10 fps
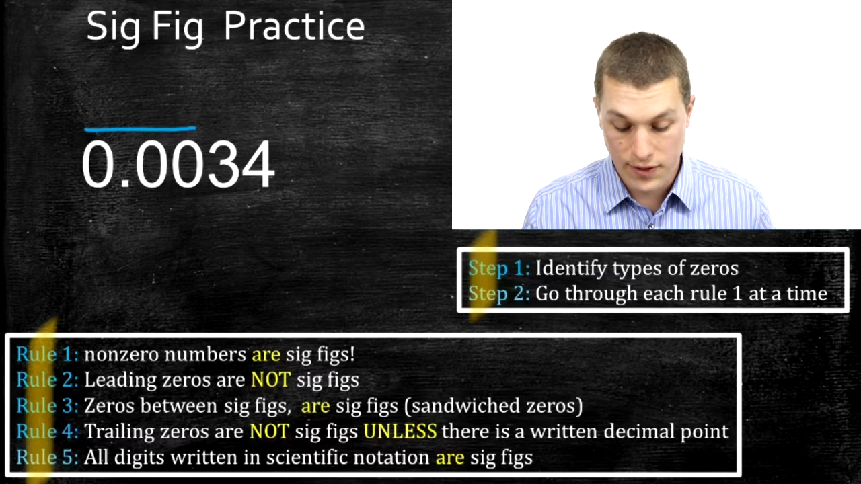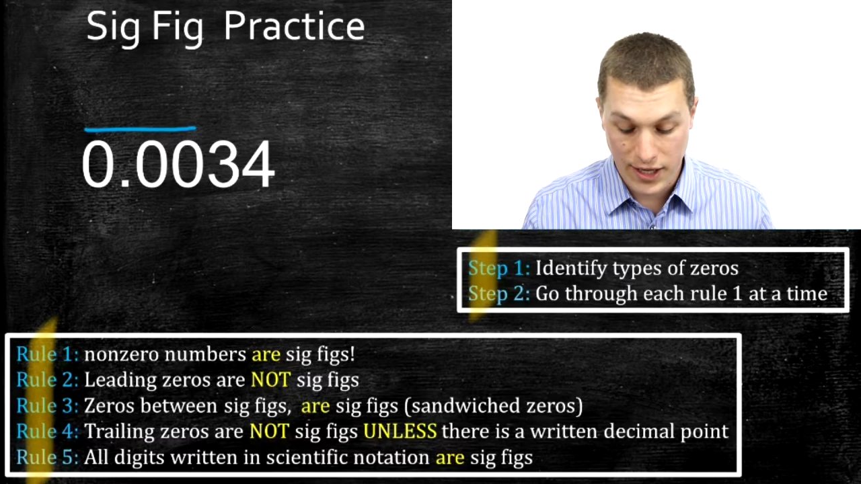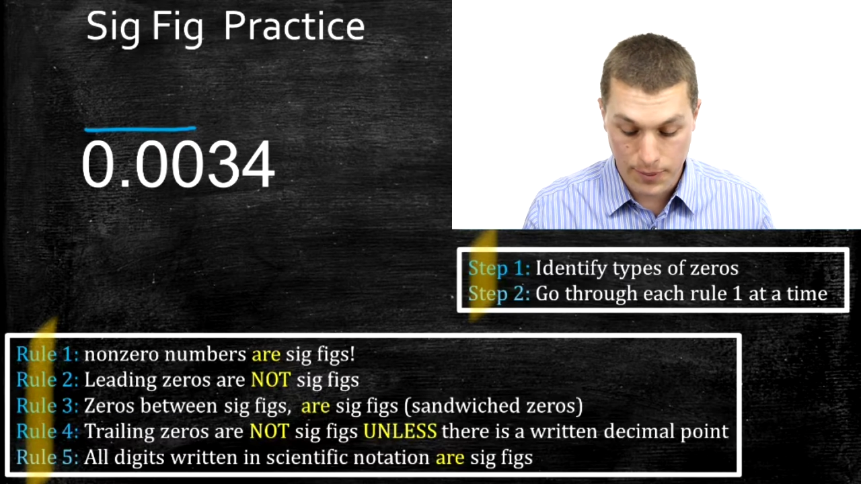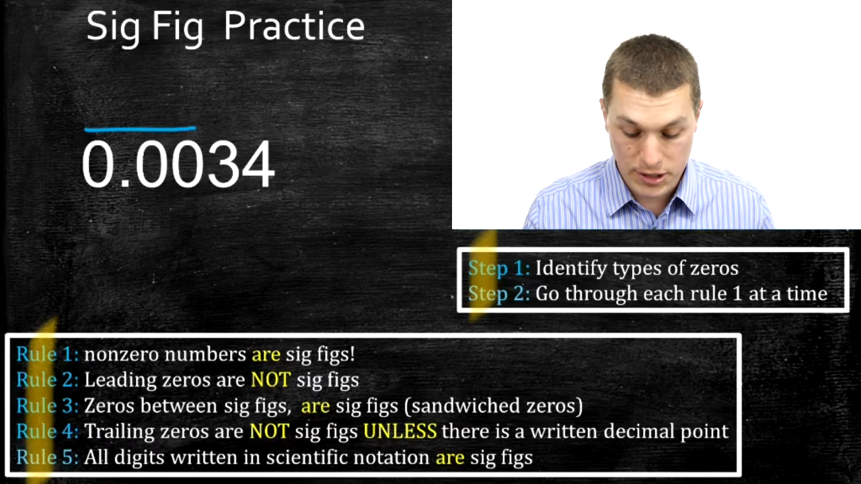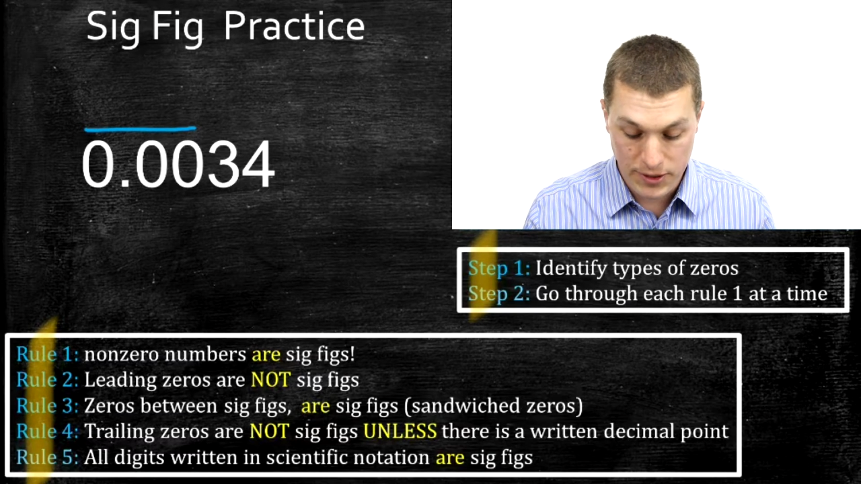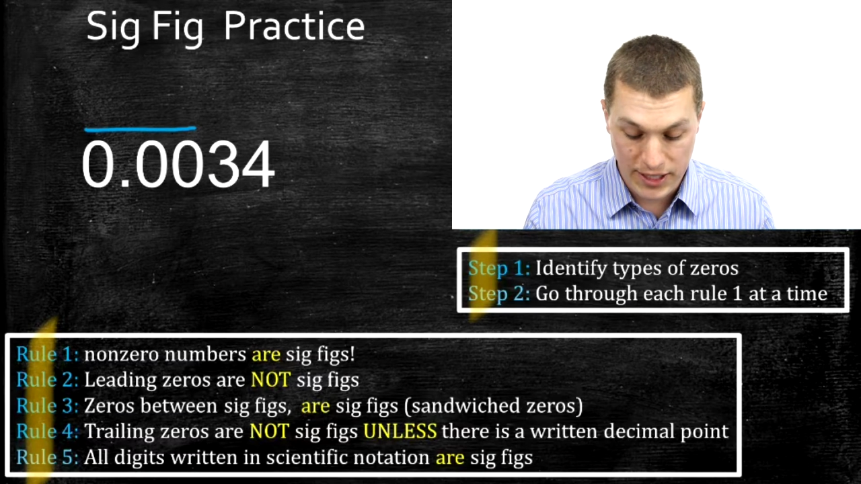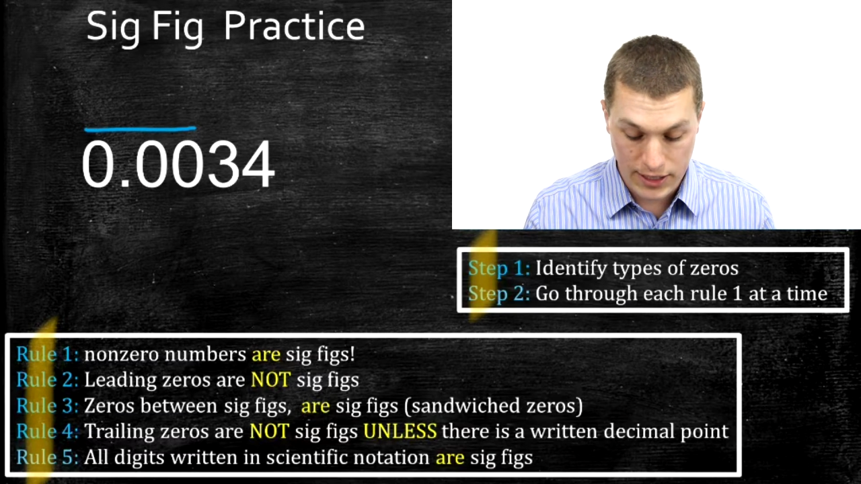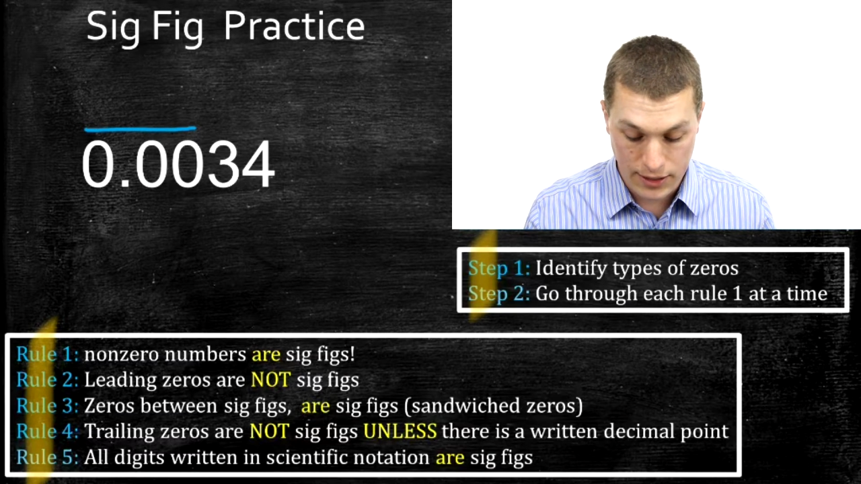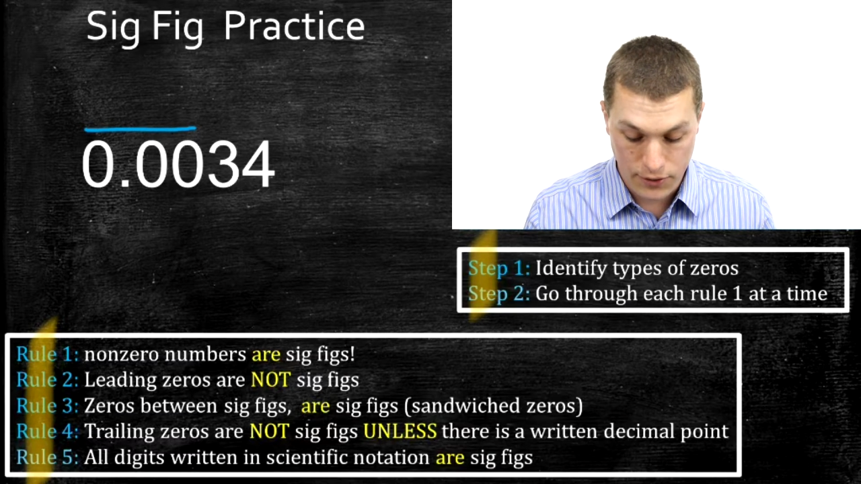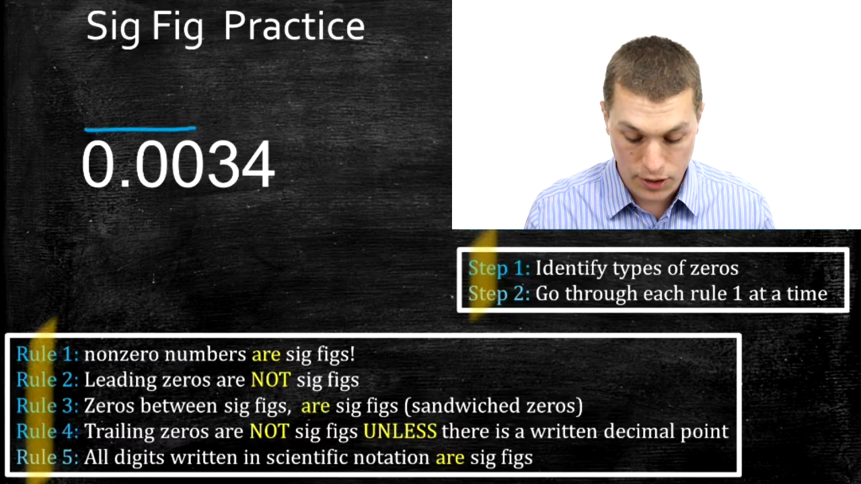They come at the
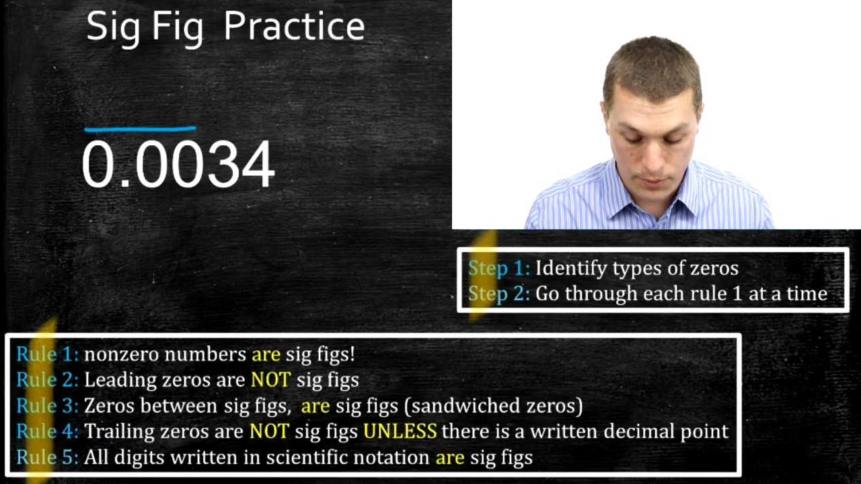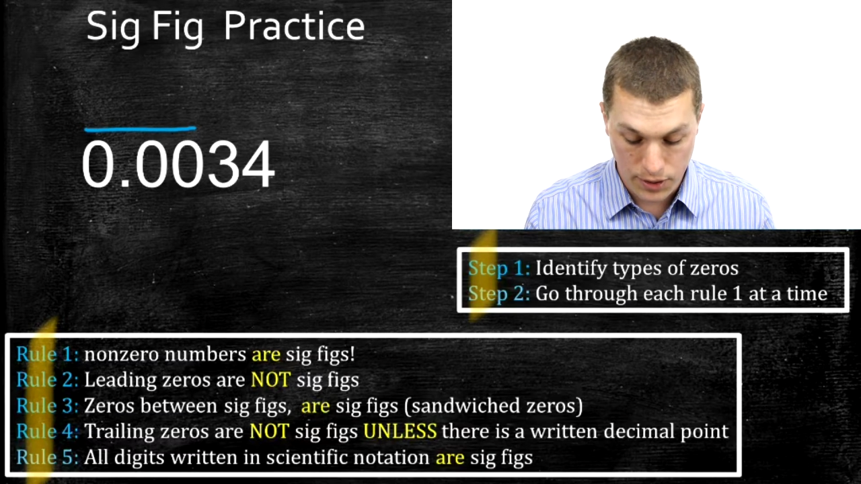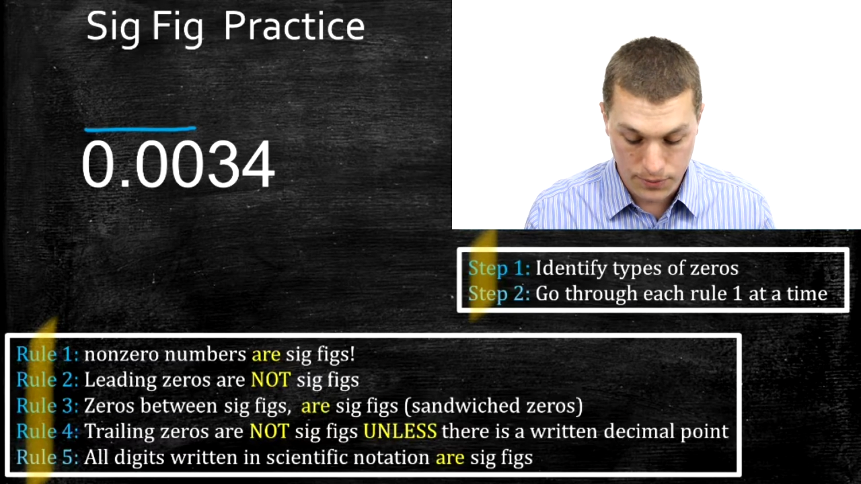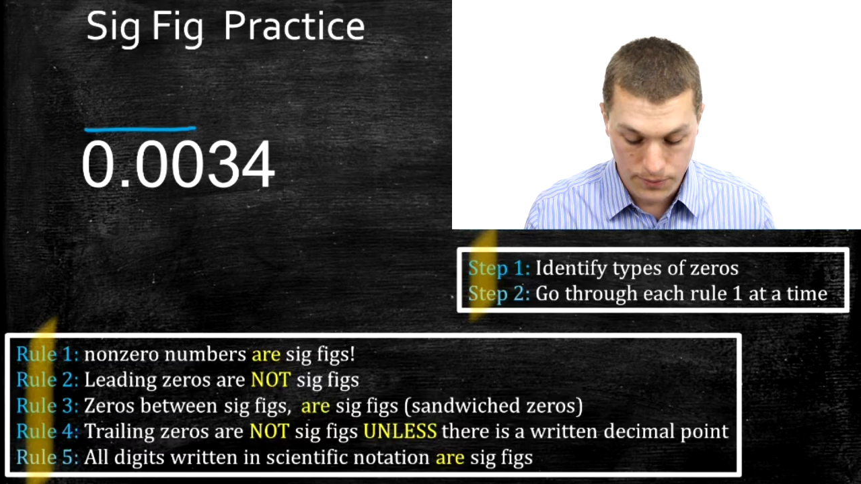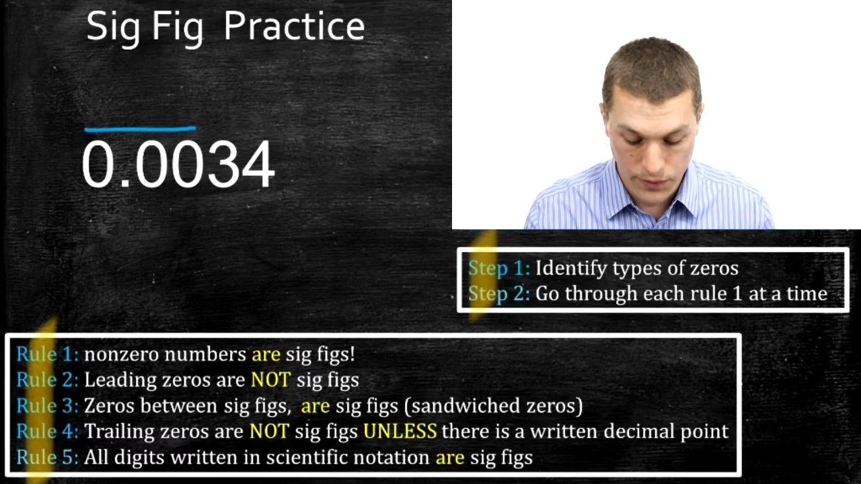beginning of our number.